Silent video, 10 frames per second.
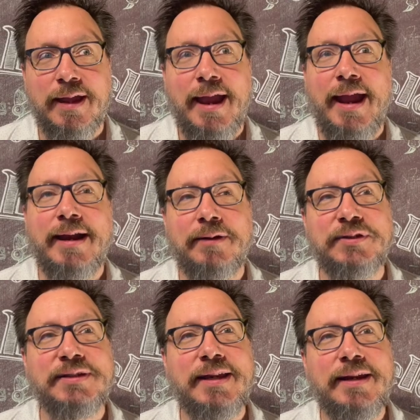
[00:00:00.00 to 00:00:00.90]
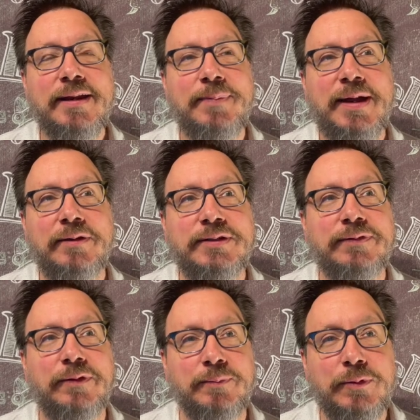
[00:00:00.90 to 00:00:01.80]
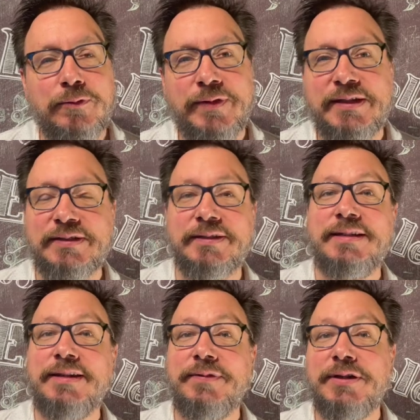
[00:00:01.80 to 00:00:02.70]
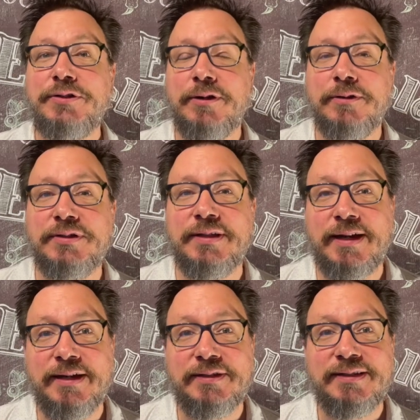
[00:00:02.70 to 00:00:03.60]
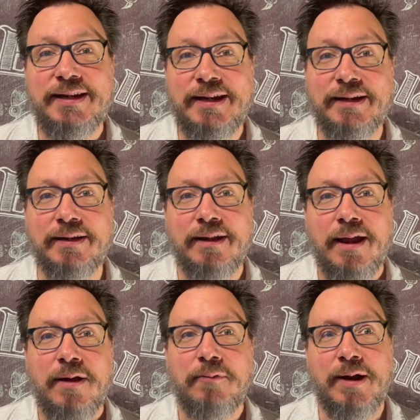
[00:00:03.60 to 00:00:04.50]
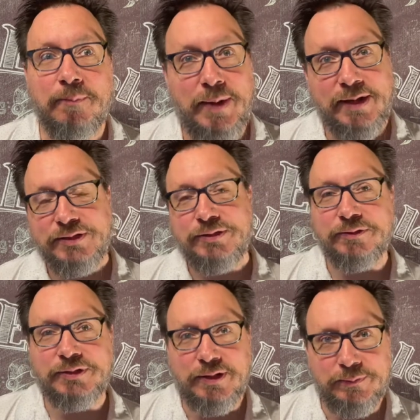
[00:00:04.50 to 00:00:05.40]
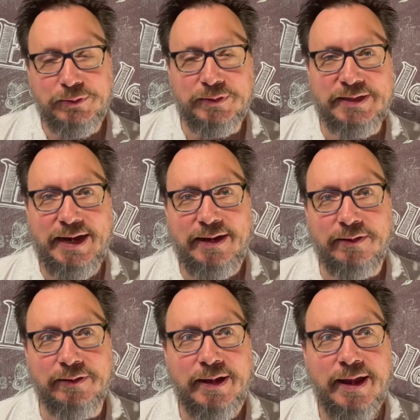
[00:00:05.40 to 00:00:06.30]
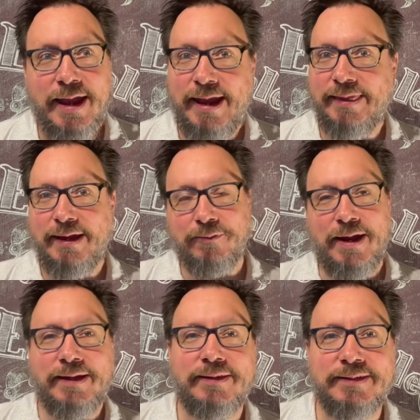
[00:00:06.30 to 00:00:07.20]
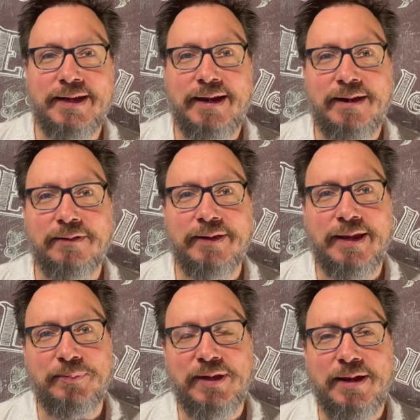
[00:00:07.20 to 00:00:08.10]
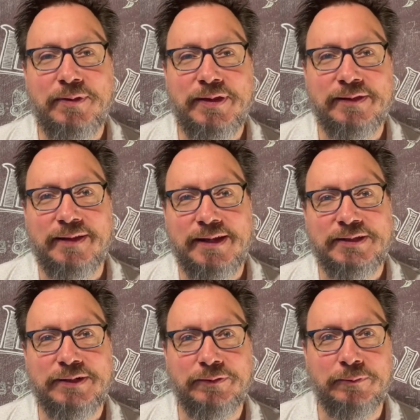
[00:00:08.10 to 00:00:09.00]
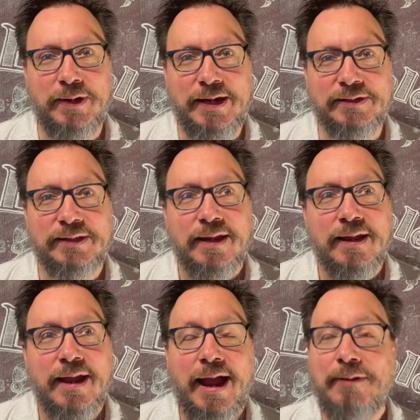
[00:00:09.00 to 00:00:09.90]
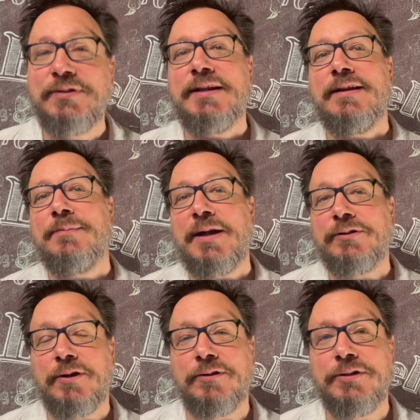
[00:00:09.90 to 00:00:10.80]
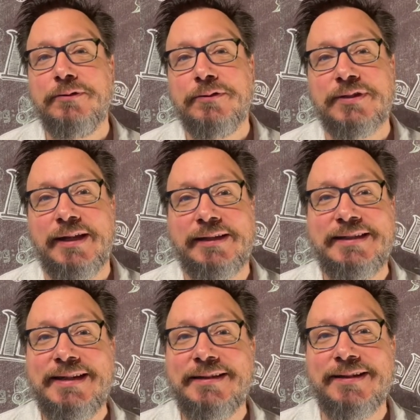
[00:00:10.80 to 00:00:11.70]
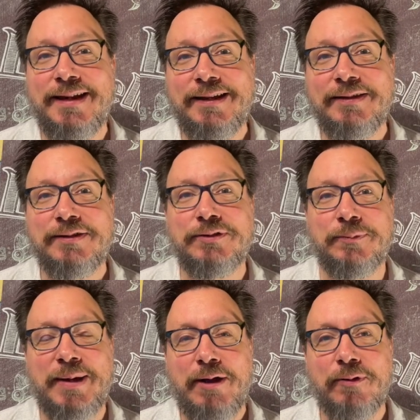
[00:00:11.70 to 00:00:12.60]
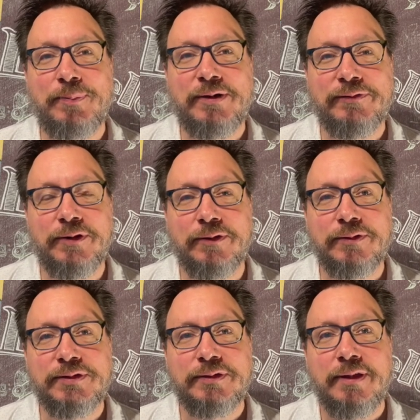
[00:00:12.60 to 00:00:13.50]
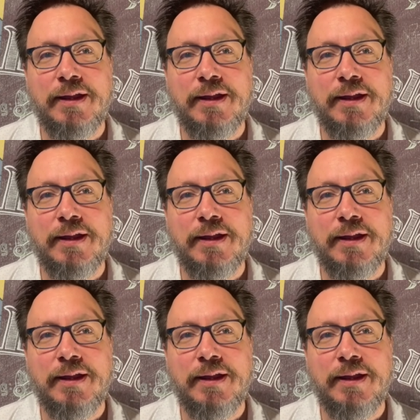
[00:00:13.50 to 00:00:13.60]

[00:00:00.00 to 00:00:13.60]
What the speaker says: And I was thinking about different movies and TV shows that I had seen where monsters come to a town and they wreck the town and they play with it in lots of different ways. I was thinking about cartoons like Teen Titans or Powerpuff Girls.